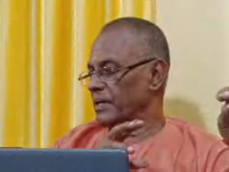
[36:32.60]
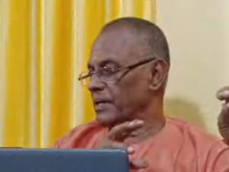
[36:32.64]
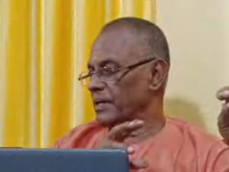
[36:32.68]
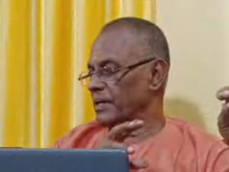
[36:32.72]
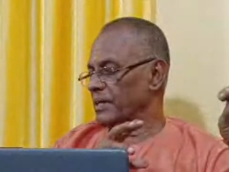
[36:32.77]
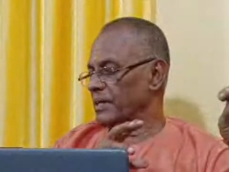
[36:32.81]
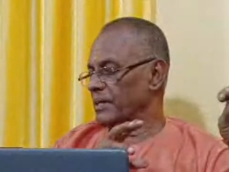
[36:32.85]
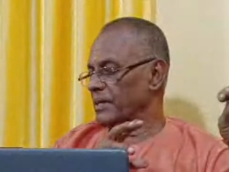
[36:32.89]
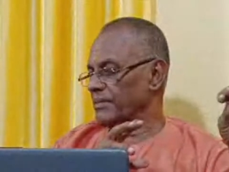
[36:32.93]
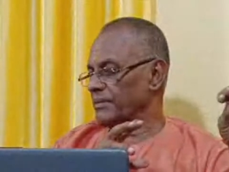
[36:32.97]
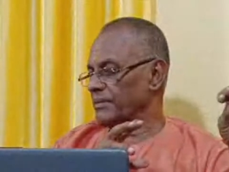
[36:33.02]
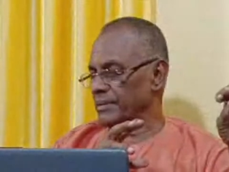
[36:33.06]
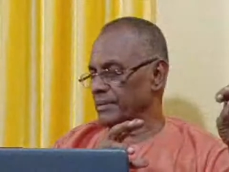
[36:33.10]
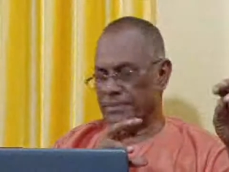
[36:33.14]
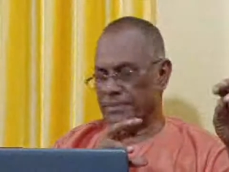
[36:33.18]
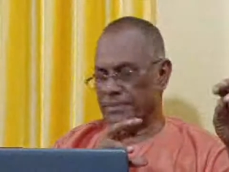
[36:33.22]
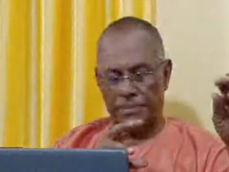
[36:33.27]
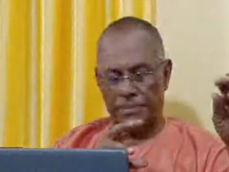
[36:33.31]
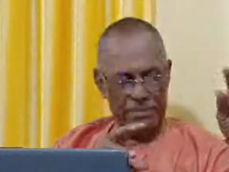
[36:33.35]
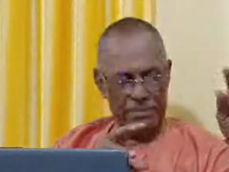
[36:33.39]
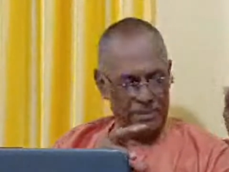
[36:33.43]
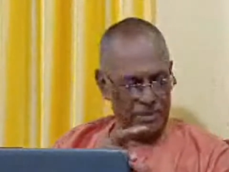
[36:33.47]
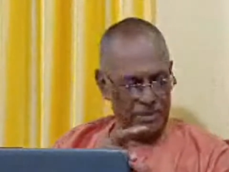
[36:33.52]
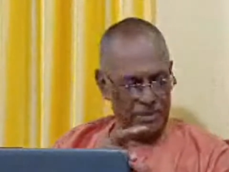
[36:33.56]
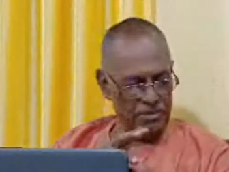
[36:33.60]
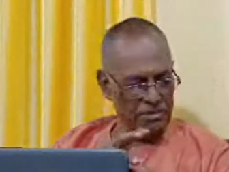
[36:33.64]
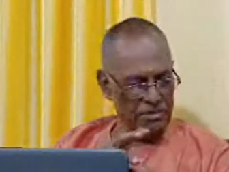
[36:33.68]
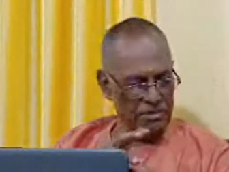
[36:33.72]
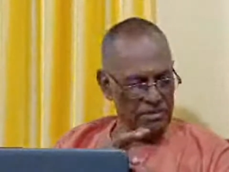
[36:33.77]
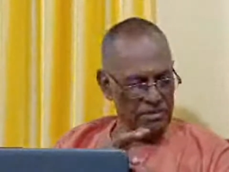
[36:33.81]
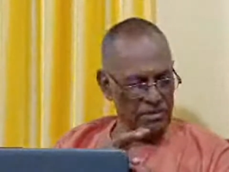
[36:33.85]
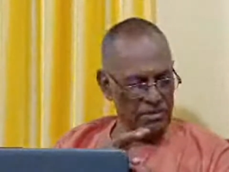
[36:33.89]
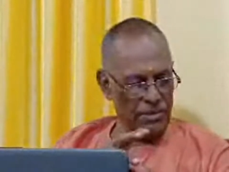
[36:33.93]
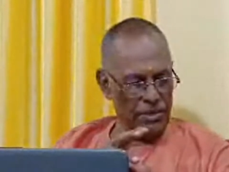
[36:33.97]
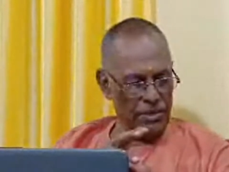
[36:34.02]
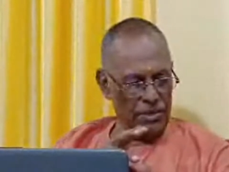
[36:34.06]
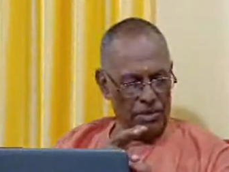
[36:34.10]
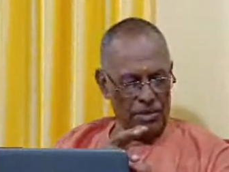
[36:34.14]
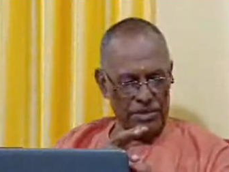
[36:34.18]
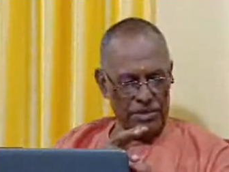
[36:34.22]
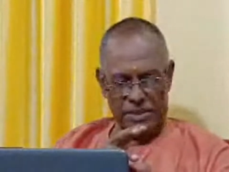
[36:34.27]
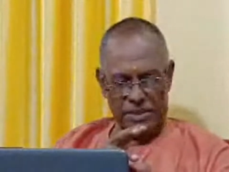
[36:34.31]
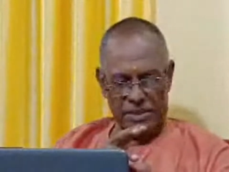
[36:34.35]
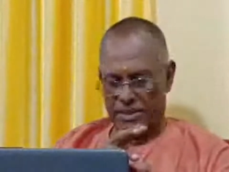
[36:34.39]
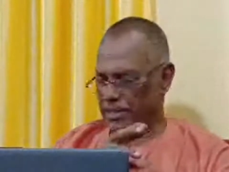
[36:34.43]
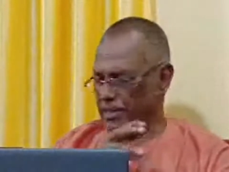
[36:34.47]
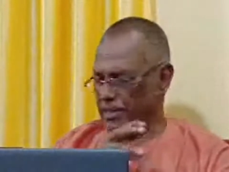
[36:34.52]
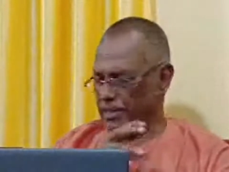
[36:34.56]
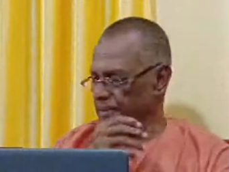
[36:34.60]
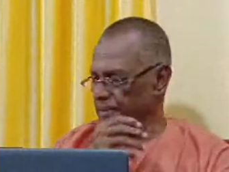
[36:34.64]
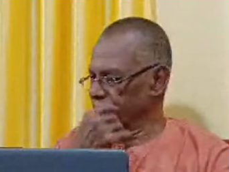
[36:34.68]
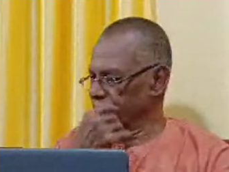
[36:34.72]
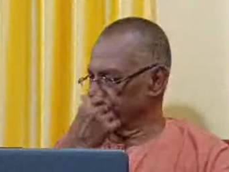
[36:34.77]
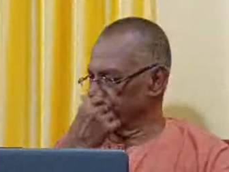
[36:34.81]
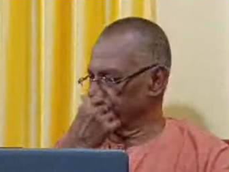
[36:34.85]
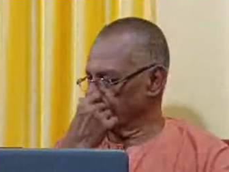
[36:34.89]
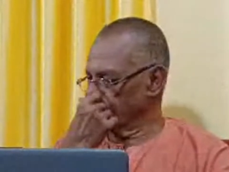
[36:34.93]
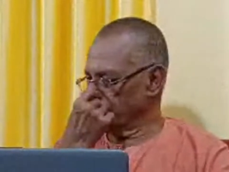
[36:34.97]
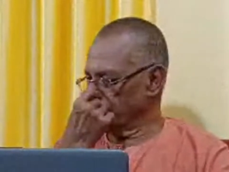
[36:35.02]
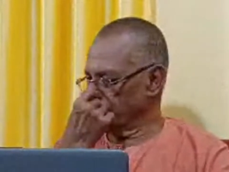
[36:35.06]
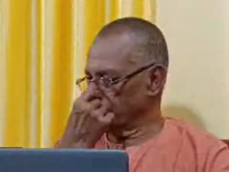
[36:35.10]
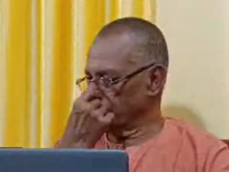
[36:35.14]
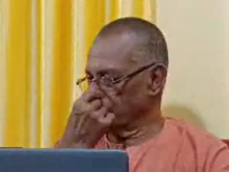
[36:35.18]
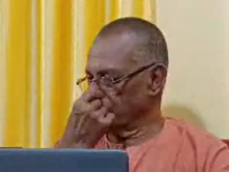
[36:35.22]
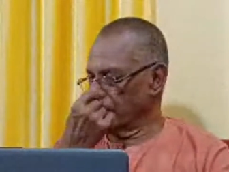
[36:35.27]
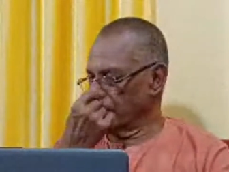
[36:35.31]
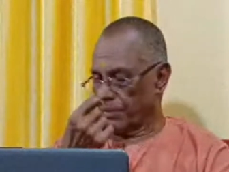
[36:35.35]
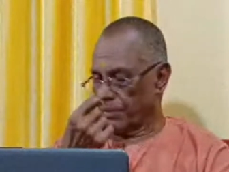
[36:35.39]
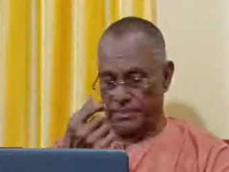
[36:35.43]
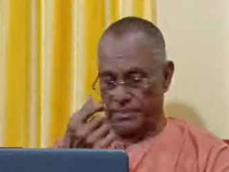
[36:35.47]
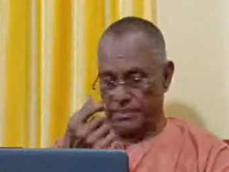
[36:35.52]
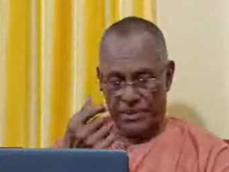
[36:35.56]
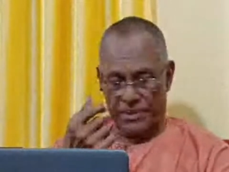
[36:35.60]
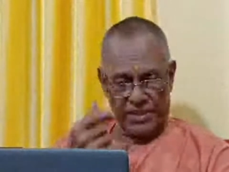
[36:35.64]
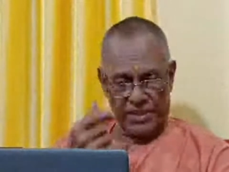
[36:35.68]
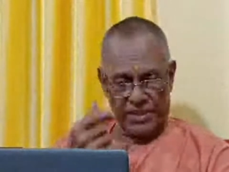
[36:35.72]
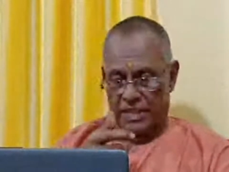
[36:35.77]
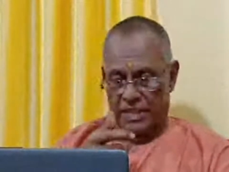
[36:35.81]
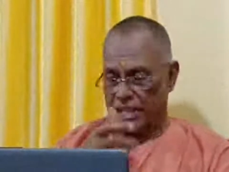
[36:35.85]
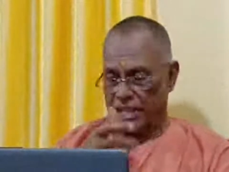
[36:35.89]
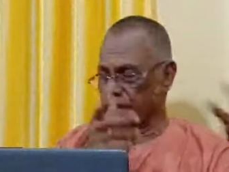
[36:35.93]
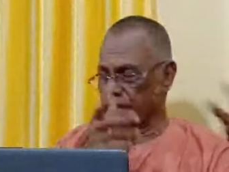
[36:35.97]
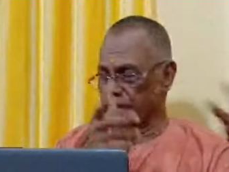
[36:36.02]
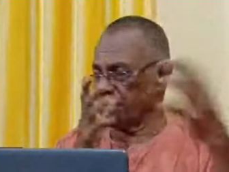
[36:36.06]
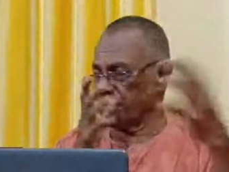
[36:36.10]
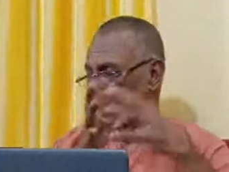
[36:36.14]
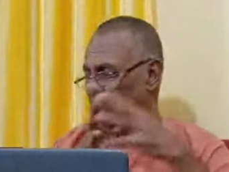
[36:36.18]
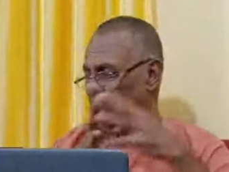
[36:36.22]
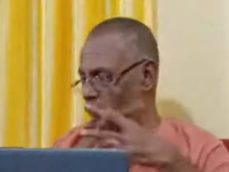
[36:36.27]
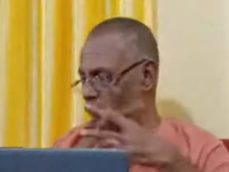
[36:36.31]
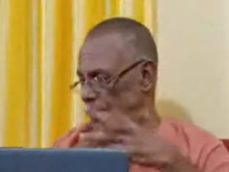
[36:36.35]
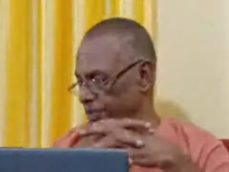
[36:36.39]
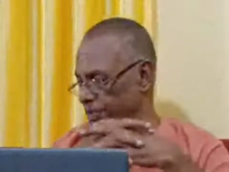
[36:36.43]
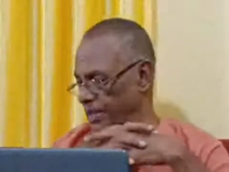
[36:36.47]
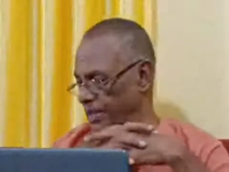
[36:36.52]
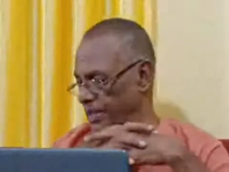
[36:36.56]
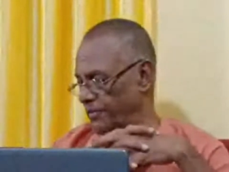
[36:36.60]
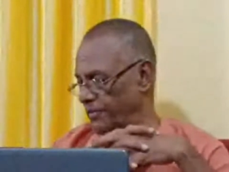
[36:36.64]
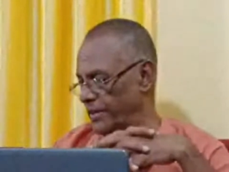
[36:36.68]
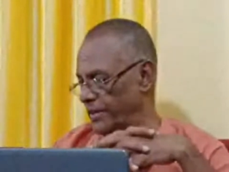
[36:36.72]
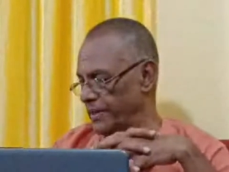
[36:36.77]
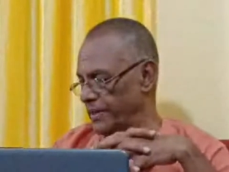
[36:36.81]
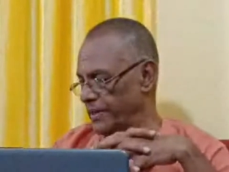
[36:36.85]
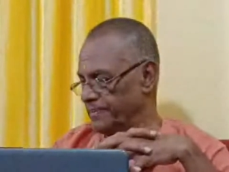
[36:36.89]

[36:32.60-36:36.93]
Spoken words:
from the, what do you call that, from the subtle to the gross level,